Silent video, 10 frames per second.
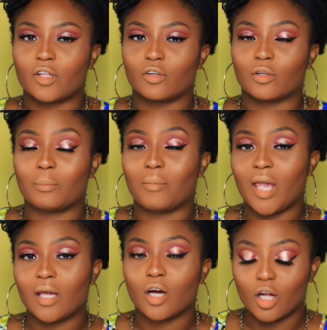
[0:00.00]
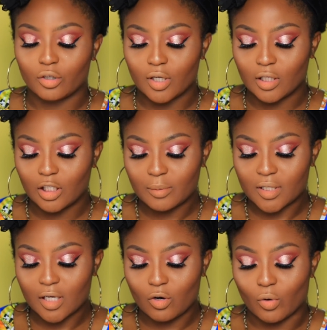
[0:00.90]
either the main color in the
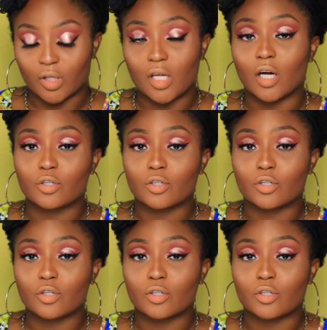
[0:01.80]
lipstick or the